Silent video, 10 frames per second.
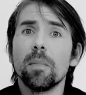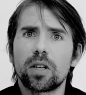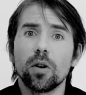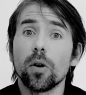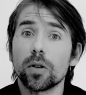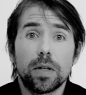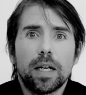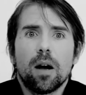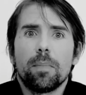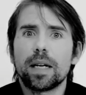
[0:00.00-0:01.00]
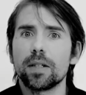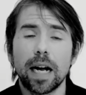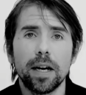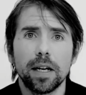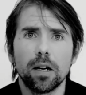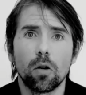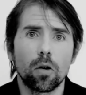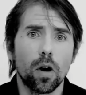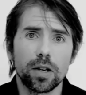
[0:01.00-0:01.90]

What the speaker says: My curiosity can't be contained any longer.